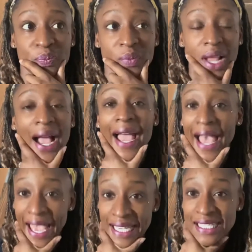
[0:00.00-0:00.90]
I
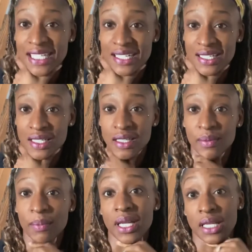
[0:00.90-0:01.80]
hated
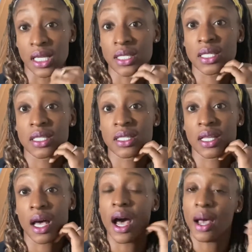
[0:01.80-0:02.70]
Mondays.
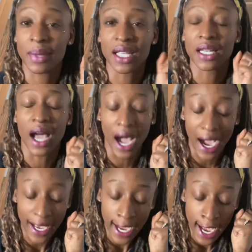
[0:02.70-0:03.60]
I mean, I
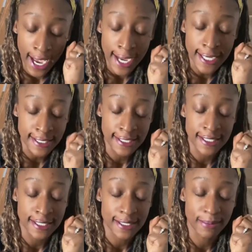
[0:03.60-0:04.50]

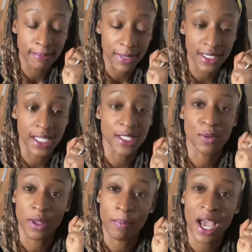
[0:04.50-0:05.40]
hated Mondays with
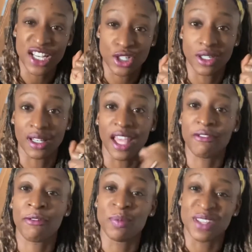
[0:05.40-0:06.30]
a passion, like
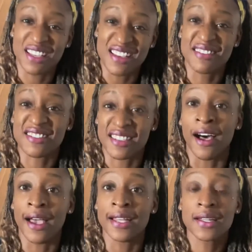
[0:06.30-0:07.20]
from the
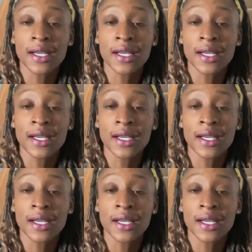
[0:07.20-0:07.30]
inside.